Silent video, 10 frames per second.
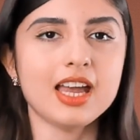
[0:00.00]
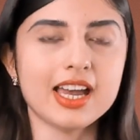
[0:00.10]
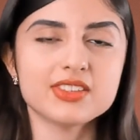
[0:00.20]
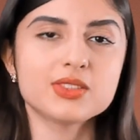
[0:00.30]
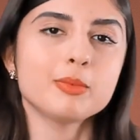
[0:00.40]

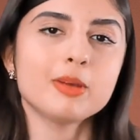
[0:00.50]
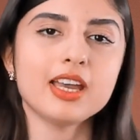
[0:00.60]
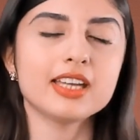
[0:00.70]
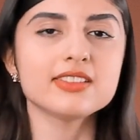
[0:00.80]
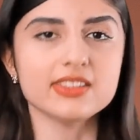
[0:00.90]
Asthma
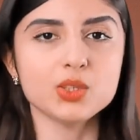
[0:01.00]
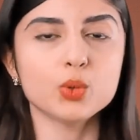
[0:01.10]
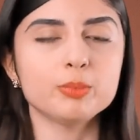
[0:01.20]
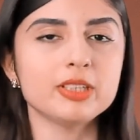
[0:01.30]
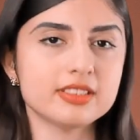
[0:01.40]
and
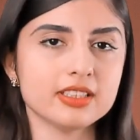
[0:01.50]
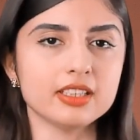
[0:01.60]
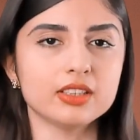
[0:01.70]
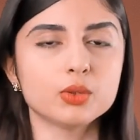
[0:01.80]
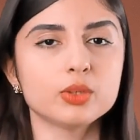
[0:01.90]
COPD,
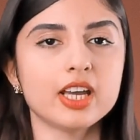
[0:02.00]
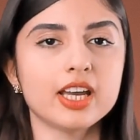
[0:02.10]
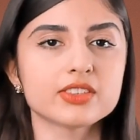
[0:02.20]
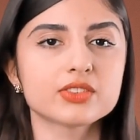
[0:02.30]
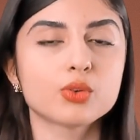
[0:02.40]
known
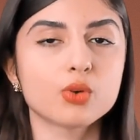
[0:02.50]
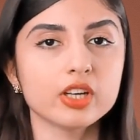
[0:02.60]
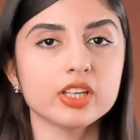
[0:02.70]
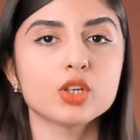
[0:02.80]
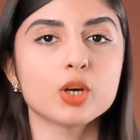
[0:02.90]
as
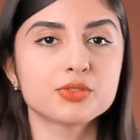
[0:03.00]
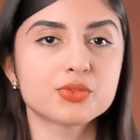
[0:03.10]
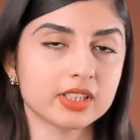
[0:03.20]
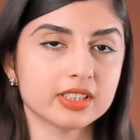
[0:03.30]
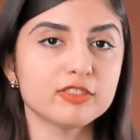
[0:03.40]
chronic
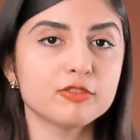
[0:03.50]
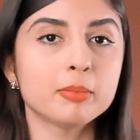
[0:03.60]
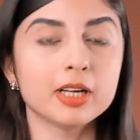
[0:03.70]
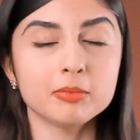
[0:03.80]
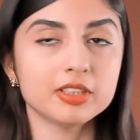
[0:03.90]
obstructive
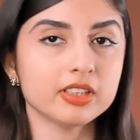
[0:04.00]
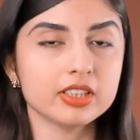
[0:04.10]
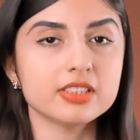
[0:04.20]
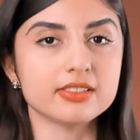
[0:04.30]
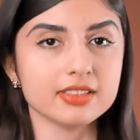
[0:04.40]
pulmonary
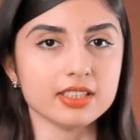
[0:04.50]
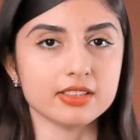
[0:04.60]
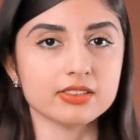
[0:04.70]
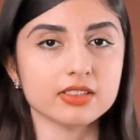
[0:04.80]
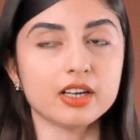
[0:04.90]

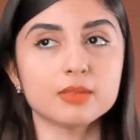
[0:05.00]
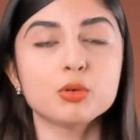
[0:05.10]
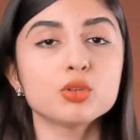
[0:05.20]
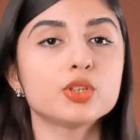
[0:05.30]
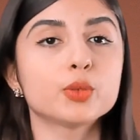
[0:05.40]
disease, are
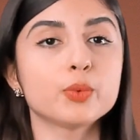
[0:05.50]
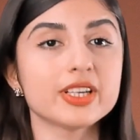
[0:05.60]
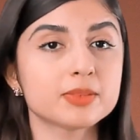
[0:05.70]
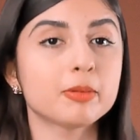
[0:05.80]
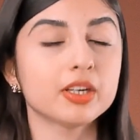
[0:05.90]
both
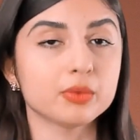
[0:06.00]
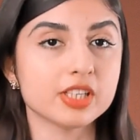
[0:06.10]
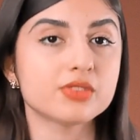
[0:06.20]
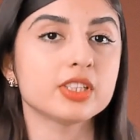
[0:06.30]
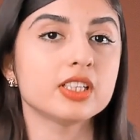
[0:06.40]

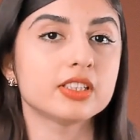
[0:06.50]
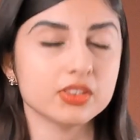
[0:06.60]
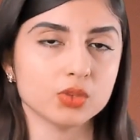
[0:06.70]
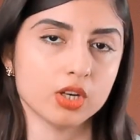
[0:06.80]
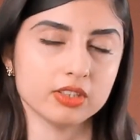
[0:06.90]
respiratory
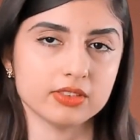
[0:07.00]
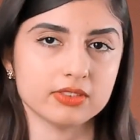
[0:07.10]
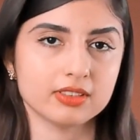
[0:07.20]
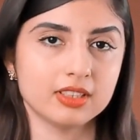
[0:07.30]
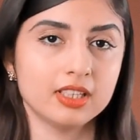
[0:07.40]
disorders
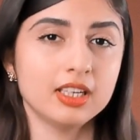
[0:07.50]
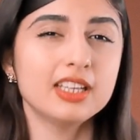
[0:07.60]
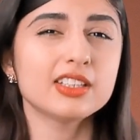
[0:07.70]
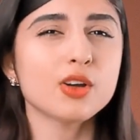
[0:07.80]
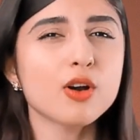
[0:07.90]

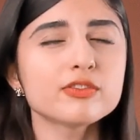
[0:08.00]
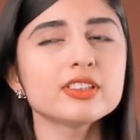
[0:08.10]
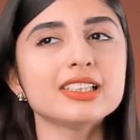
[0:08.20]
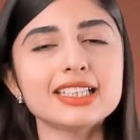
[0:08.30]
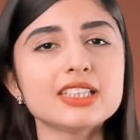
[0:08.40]
that often
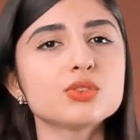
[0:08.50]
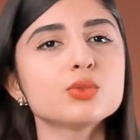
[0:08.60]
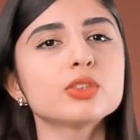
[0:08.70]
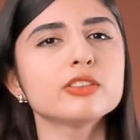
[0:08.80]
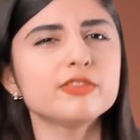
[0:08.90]
lead to
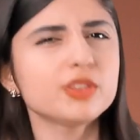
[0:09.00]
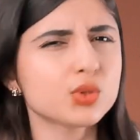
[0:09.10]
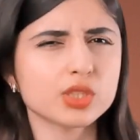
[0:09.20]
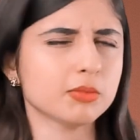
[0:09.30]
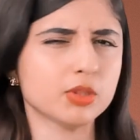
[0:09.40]

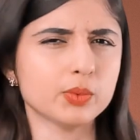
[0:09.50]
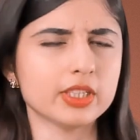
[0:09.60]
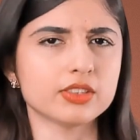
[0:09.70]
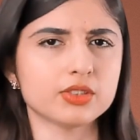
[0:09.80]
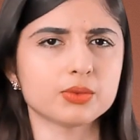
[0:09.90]
confusion between the
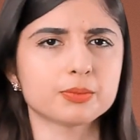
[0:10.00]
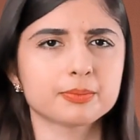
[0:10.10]
two.